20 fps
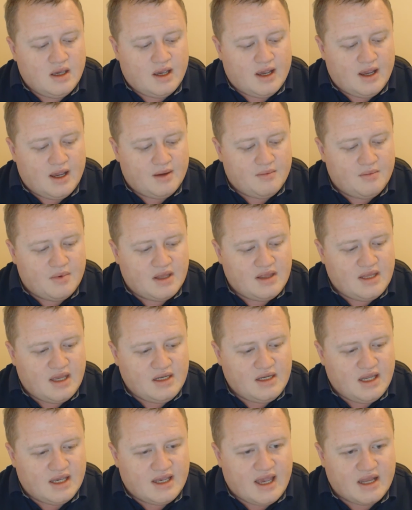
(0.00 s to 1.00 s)
And
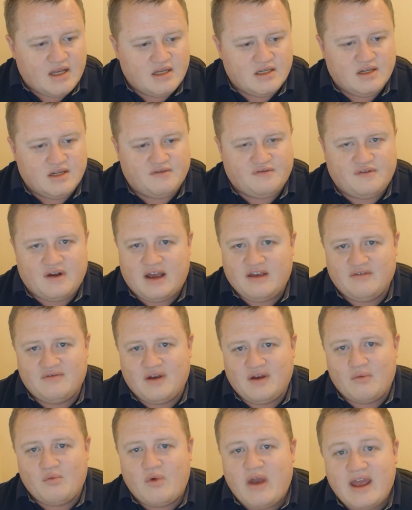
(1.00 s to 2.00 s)
then you get into
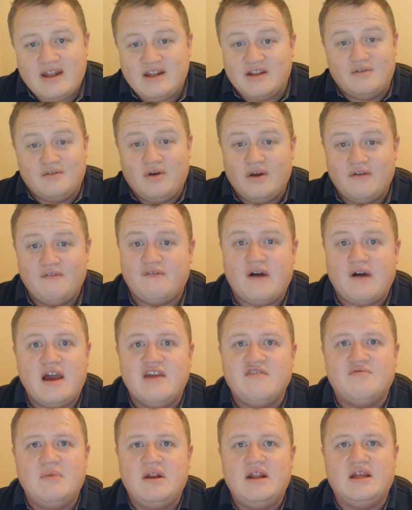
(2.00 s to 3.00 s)
five
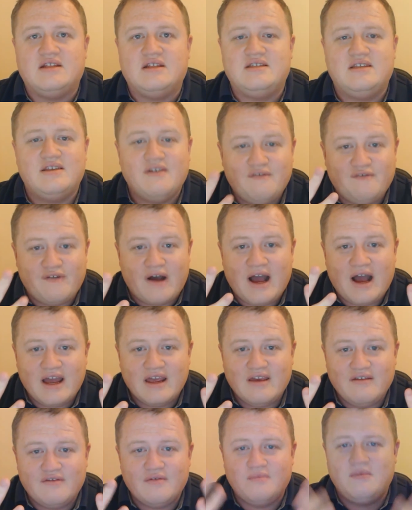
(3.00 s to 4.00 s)
minutes. How
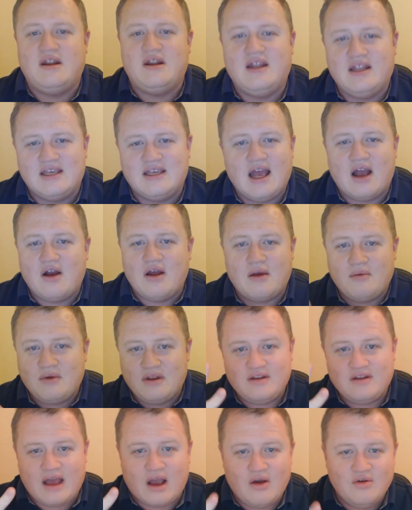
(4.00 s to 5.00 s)

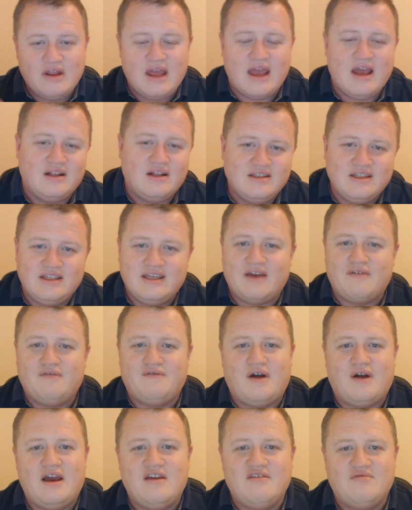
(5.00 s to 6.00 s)
the hell did he get
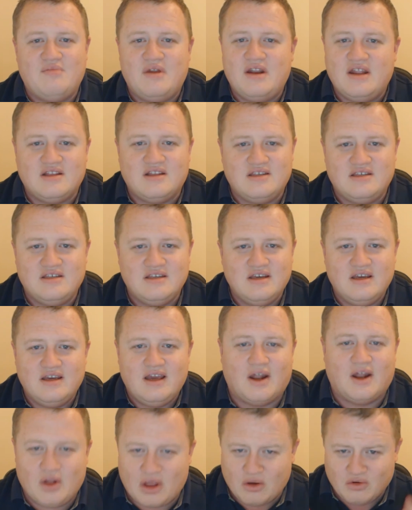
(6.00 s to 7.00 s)
5 minutes?
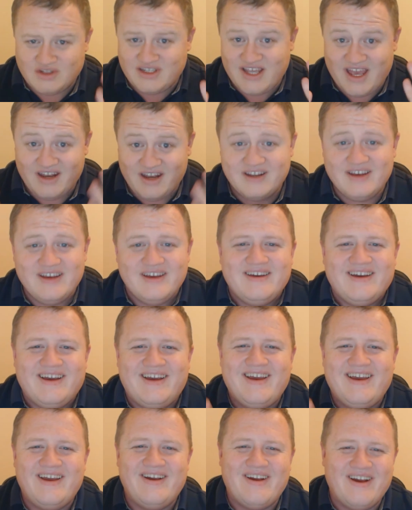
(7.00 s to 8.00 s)
I know it was 10.
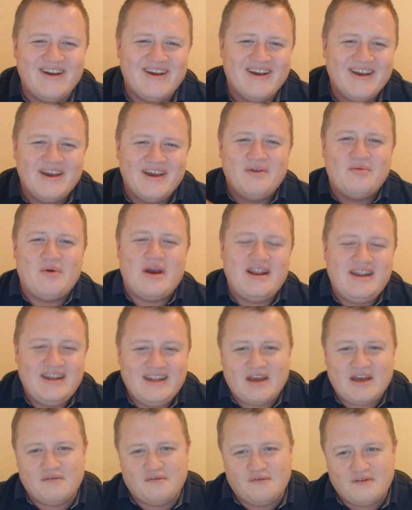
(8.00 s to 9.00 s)
Where did
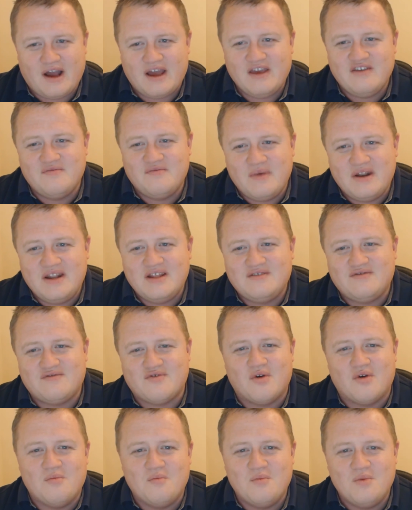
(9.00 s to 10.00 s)
he get 5 minutes
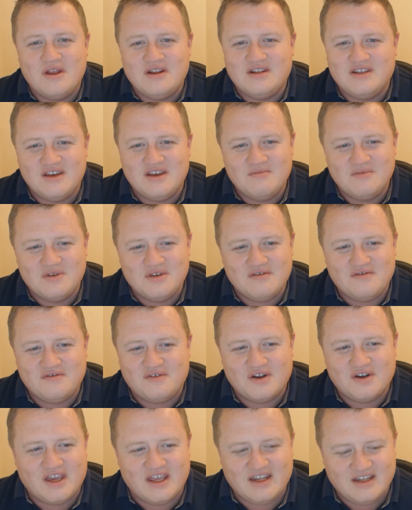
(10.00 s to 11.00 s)
from in terms of
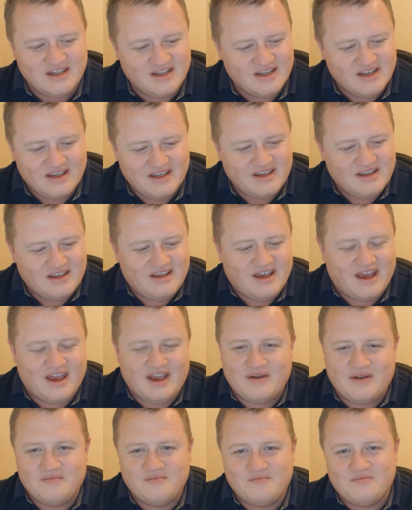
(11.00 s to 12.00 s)
fucking,
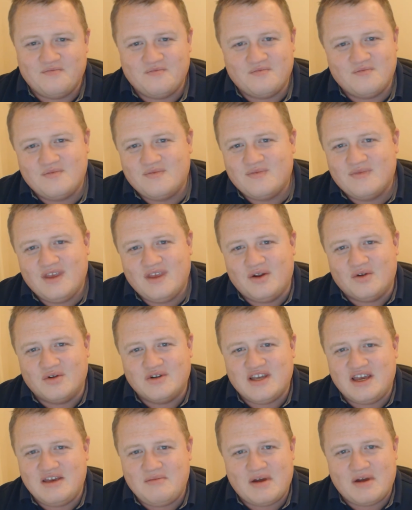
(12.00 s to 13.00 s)
time
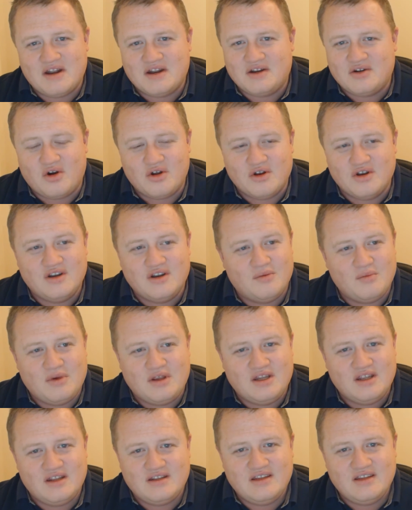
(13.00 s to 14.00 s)
added on? I
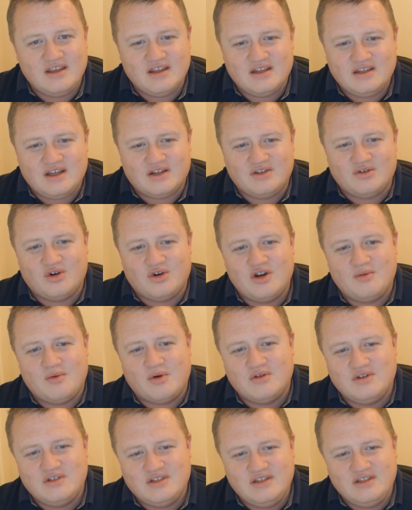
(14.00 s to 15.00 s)
mean, you're talking
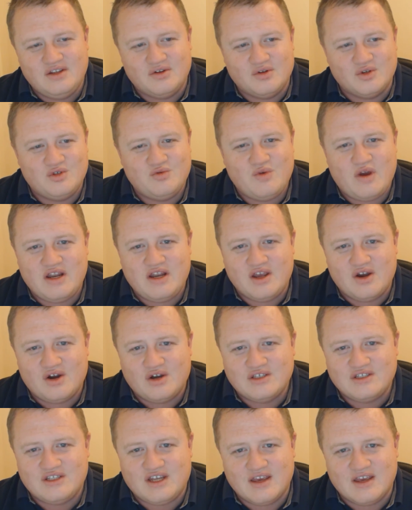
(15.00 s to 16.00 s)
about, sweaty
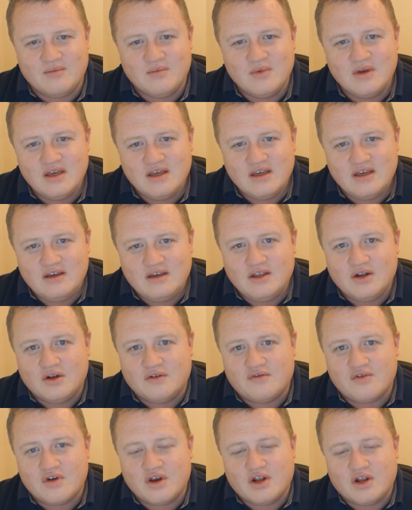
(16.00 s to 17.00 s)
arse time,
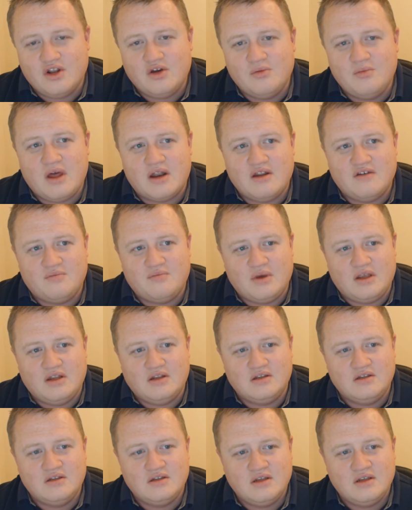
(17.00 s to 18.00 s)
for a club that have
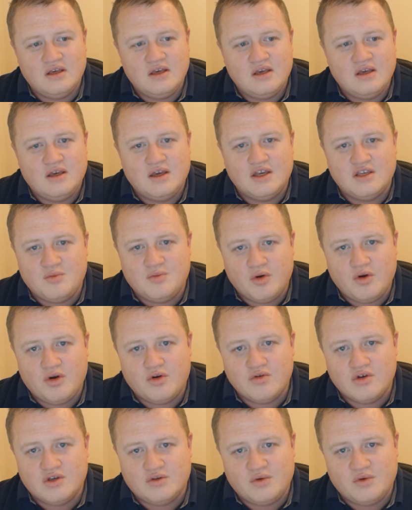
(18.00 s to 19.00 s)
been as
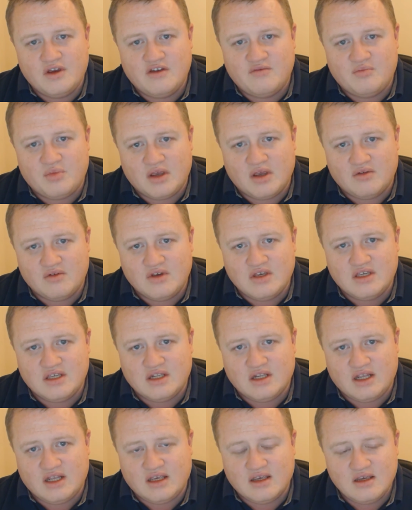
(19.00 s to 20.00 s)
poor as we've been
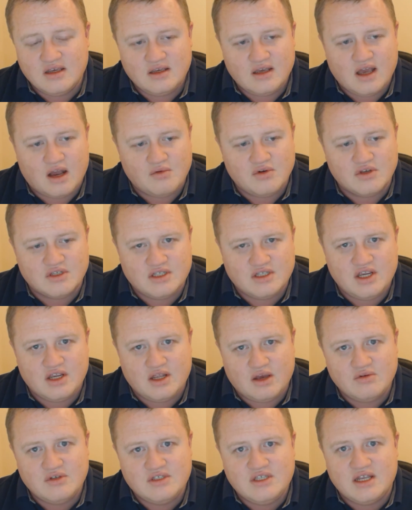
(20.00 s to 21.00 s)
recently. I was
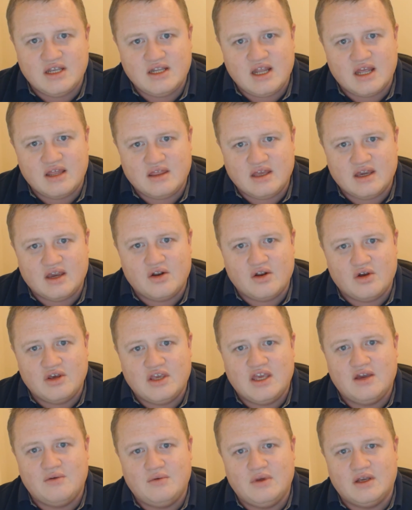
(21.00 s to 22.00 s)
sitting there thinking, oh,
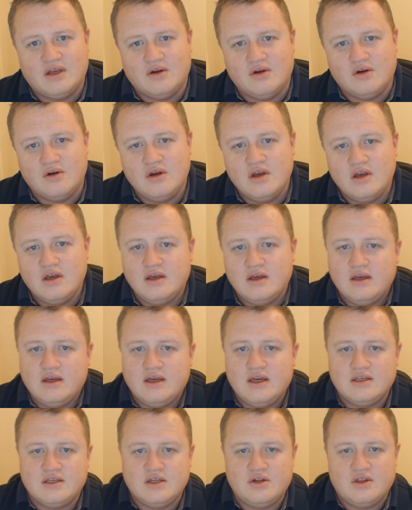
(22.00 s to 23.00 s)
here we go.
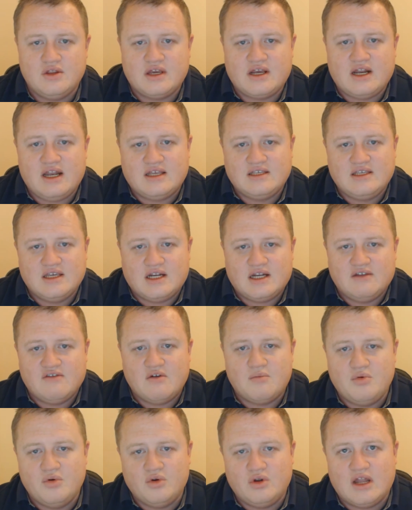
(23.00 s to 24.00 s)
Here's another classic
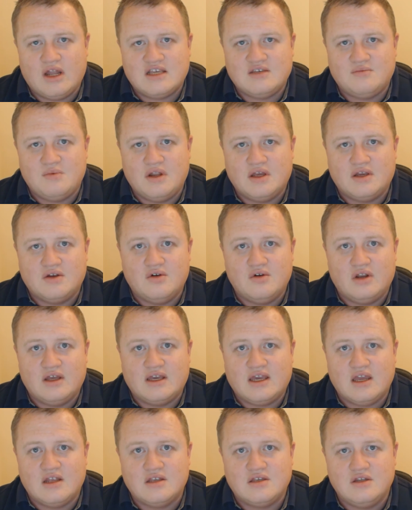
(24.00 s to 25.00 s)
Liverpool last minute goal
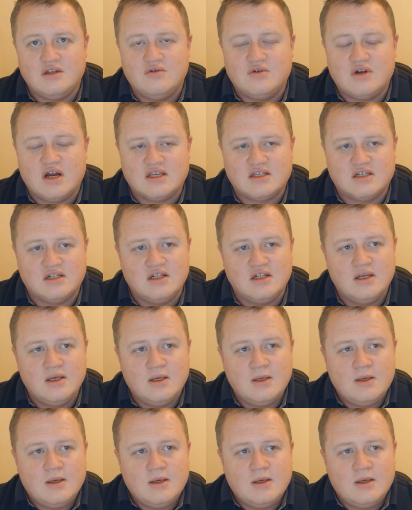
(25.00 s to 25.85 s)
against Newcastle.